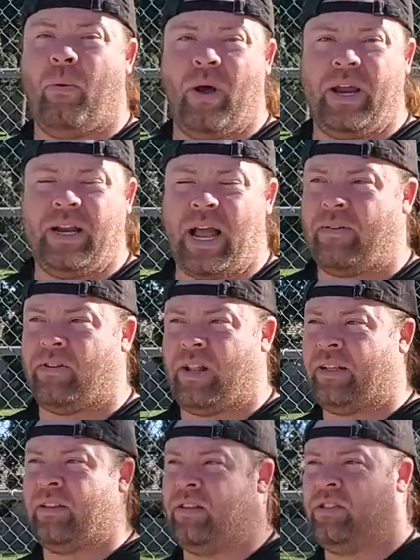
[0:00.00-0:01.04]
point, after
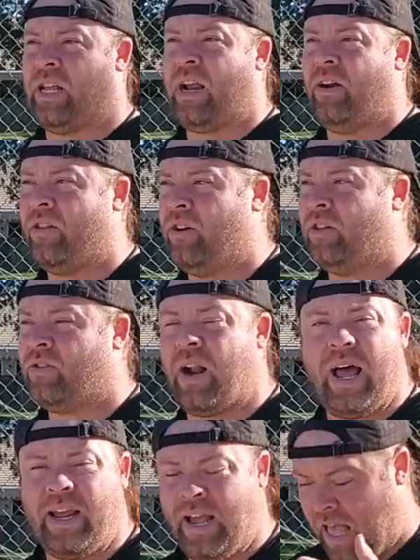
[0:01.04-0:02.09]
like the second or third
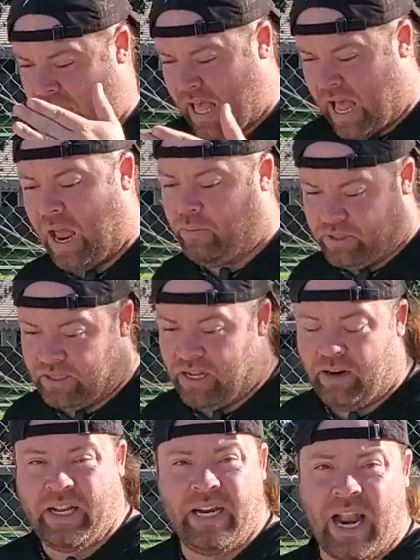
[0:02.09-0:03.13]
try, I was
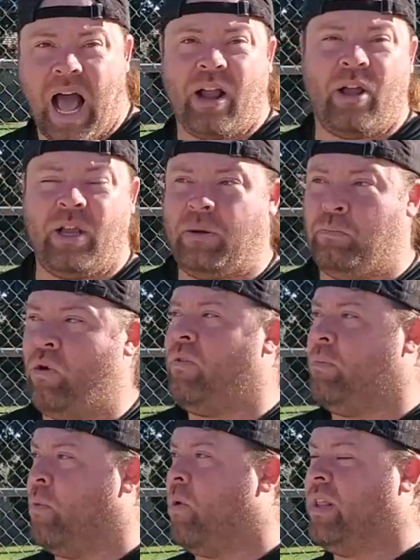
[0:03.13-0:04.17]
literally not
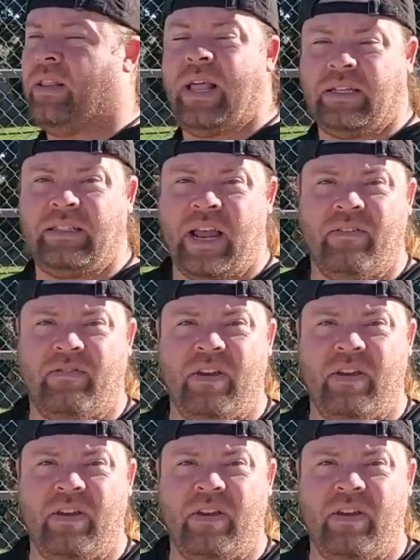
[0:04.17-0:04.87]
moving more than like 10